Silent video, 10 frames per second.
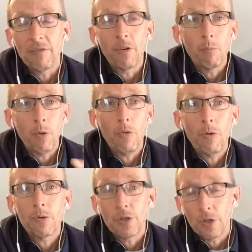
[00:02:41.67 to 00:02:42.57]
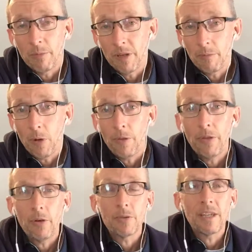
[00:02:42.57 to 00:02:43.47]
If they're on both those, you should be on both
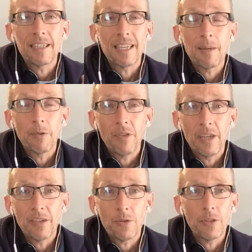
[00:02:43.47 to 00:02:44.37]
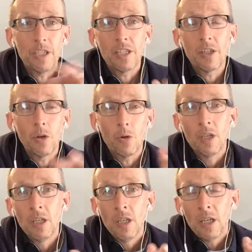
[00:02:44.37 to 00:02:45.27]
those, that type of thing. So you need to know
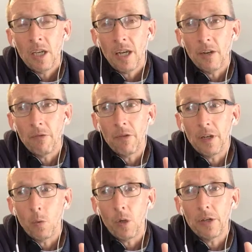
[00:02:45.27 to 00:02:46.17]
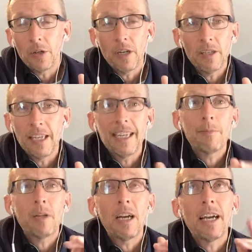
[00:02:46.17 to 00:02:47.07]
kind of where you're, and
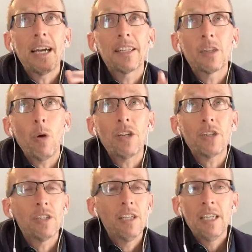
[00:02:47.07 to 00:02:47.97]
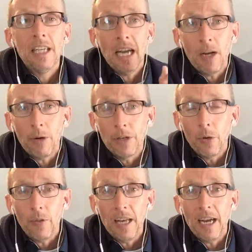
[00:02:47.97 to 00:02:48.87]
I had a question, how do I
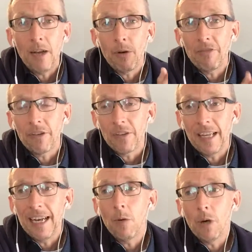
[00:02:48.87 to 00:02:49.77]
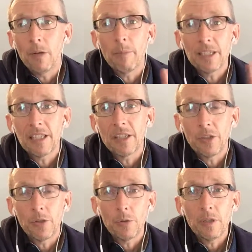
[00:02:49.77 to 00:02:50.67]
know that? How do I figure that out? Well, the best thing you
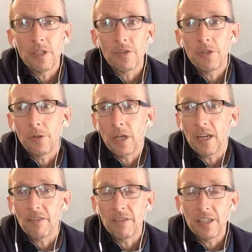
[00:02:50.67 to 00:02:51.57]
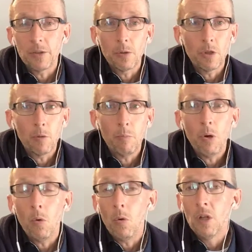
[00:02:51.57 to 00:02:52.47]
can do is to kind of do a little
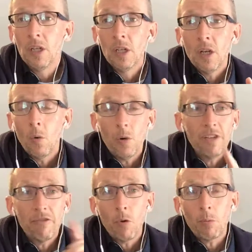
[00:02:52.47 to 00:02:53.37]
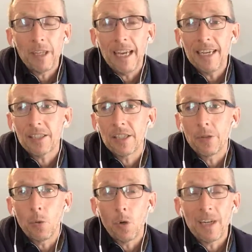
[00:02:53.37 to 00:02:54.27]
poll, or informally ask
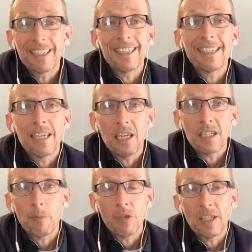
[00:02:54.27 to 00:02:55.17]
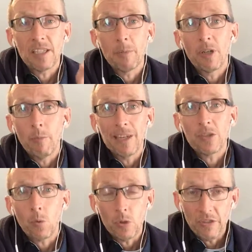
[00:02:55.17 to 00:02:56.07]
your existing customers. That's going to be your
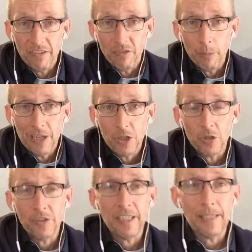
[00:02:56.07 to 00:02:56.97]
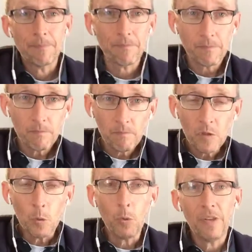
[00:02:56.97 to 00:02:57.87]
best source of information on that.
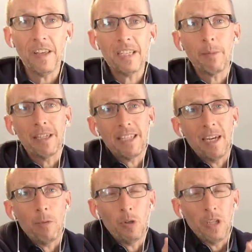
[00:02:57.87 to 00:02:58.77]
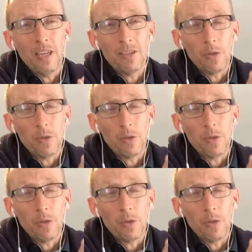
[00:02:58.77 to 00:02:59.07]
Where do they spend time online?